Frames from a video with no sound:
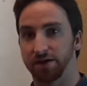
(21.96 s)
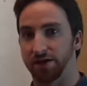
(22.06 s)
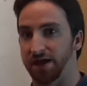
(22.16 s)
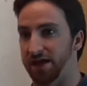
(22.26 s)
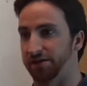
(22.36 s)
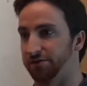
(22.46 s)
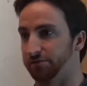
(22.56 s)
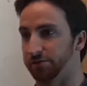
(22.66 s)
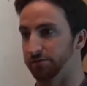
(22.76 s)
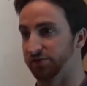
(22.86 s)
and
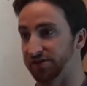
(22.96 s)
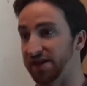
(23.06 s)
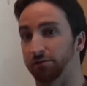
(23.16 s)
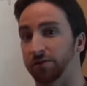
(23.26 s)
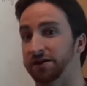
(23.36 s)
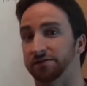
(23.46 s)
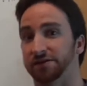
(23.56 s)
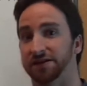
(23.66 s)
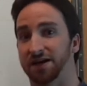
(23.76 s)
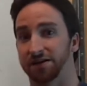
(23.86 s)
you see that
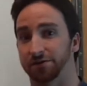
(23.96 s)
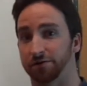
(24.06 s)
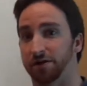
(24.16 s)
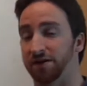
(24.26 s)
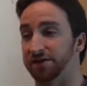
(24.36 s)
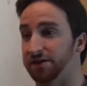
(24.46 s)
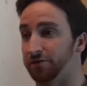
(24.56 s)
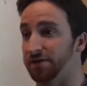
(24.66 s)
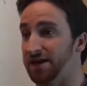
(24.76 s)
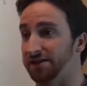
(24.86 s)
readily on the
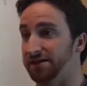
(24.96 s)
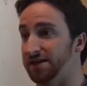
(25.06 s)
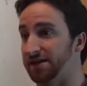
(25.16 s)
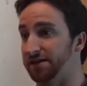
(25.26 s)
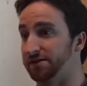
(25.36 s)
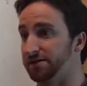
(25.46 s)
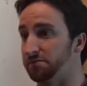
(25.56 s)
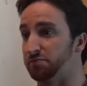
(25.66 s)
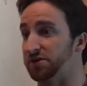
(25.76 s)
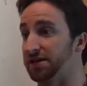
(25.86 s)
internet and
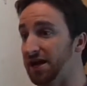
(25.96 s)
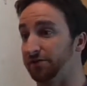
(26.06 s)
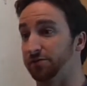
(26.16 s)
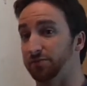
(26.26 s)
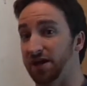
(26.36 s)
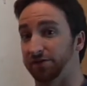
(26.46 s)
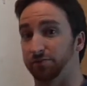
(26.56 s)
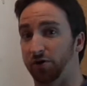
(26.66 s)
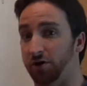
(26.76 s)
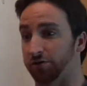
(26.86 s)
being at the
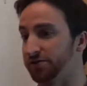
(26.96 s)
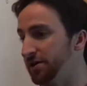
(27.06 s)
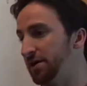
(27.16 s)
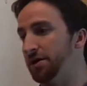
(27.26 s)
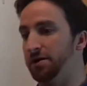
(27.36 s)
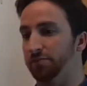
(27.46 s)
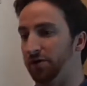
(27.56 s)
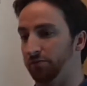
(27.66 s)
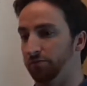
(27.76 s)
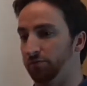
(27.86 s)
parks.
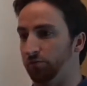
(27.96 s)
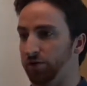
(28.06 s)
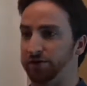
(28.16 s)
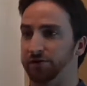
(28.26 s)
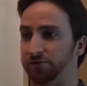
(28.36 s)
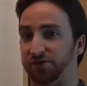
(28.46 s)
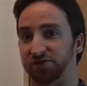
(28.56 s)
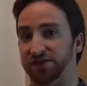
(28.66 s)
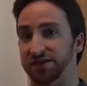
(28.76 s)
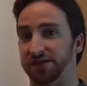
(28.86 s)
But what you don't
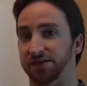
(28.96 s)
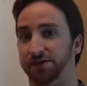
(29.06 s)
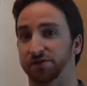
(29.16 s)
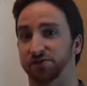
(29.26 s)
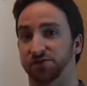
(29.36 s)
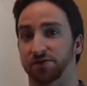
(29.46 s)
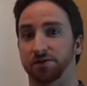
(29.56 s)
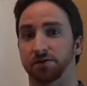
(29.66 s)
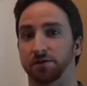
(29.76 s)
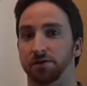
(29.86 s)
see is
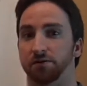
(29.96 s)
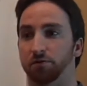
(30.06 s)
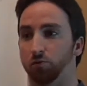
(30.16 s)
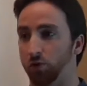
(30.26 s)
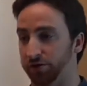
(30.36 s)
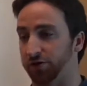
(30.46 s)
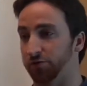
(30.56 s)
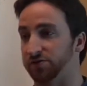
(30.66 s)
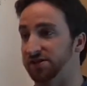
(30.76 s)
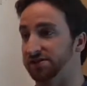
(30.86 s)
what
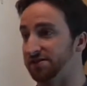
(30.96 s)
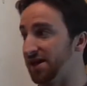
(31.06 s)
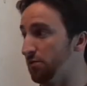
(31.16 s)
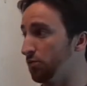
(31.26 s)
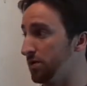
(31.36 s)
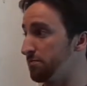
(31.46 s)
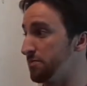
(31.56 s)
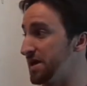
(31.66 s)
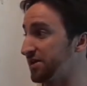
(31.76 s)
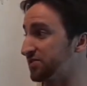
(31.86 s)
goes into that, what
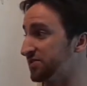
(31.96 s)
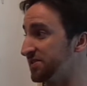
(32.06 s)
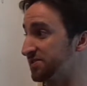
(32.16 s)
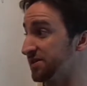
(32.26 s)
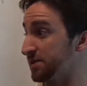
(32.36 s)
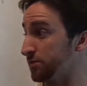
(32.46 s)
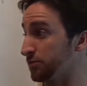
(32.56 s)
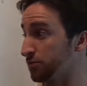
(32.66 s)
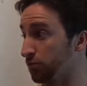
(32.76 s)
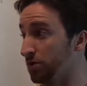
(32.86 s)
makes Disney
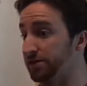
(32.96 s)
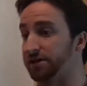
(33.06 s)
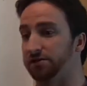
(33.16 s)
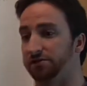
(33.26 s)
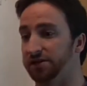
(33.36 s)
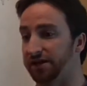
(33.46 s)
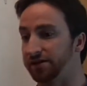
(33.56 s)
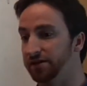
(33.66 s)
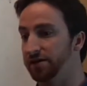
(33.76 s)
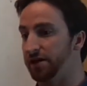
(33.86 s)
really
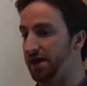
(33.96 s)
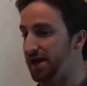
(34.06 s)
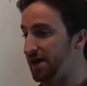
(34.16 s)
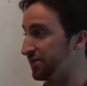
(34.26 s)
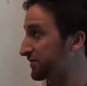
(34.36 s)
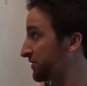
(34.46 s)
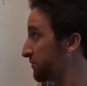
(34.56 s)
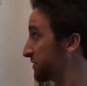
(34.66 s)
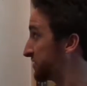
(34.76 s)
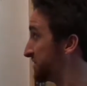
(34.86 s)
click. And so
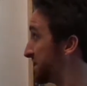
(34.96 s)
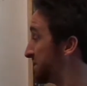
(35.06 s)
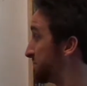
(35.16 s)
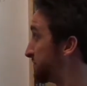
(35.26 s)
we see that